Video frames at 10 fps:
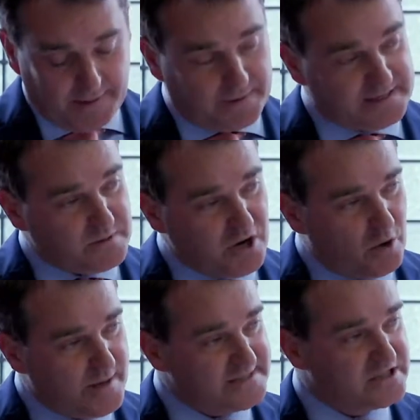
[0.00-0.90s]
But as we
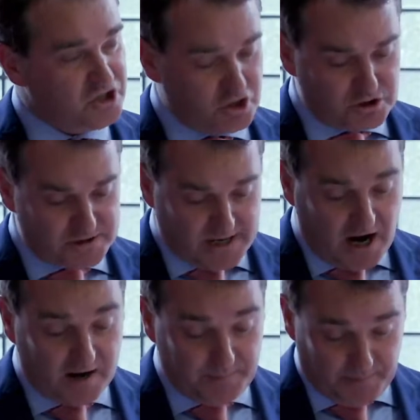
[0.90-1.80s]
know, institutions
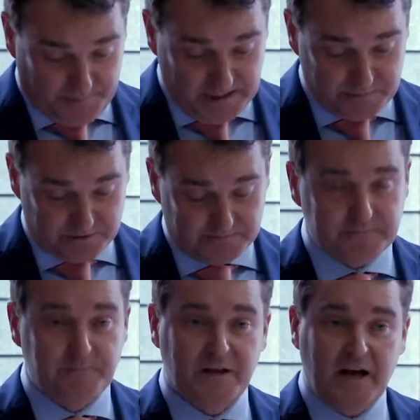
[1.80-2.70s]
are about people,
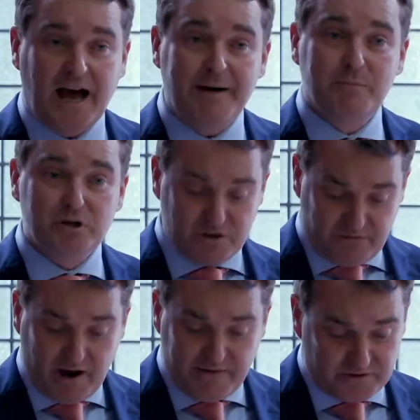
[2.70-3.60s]
and much of
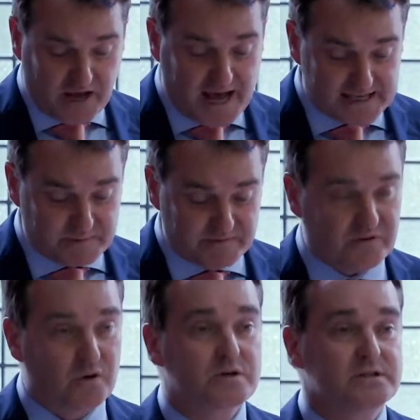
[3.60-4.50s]
our effort has been
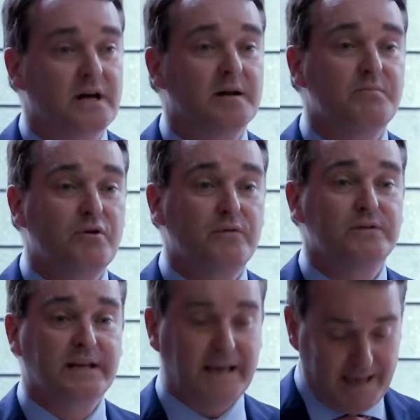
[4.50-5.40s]
focused on
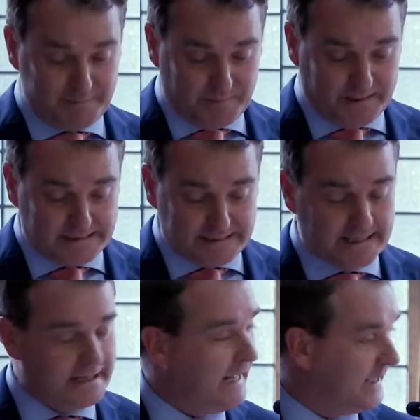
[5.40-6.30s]
improving the capability
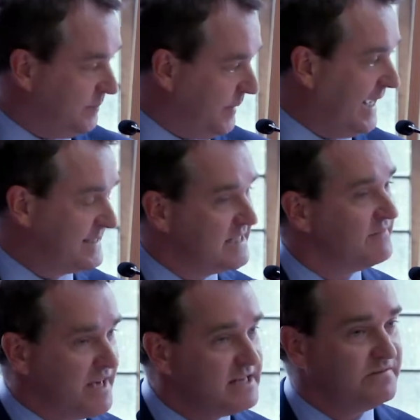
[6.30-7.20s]
and capacity
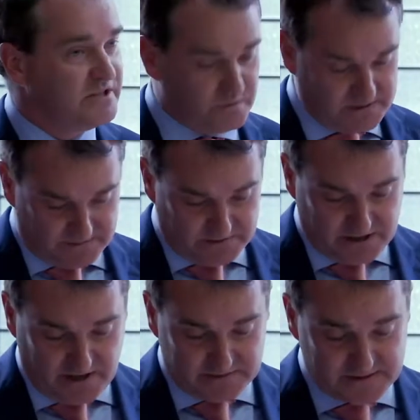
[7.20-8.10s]
of individual civil
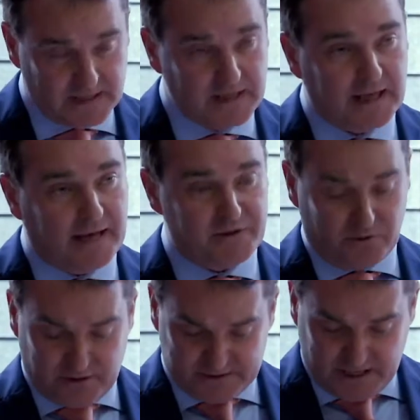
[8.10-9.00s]
servants and the
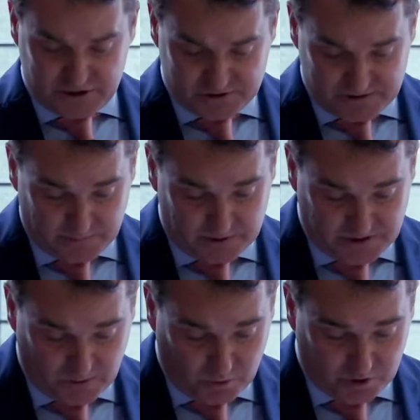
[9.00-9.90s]
organisations in
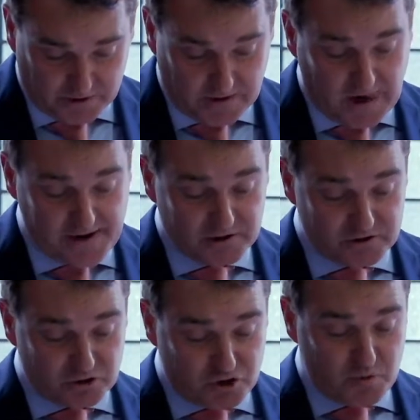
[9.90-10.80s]
which they work.
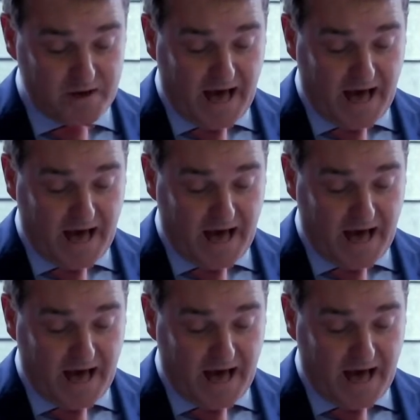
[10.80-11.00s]
So do we